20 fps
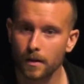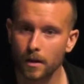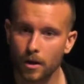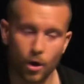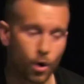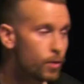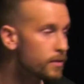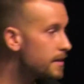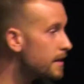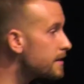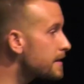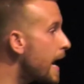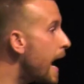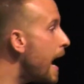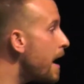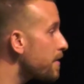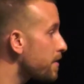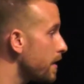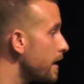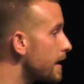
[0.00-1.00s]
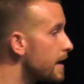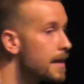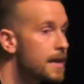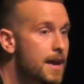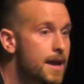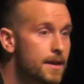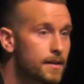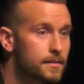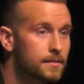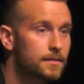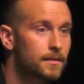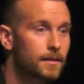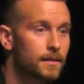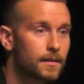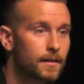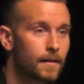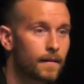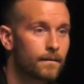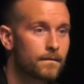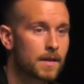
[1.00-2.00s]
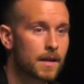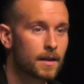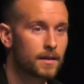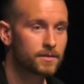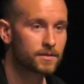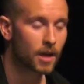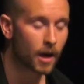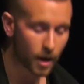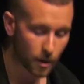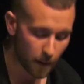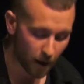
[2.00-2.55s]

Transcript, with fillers: Who does this guy think he is? Talking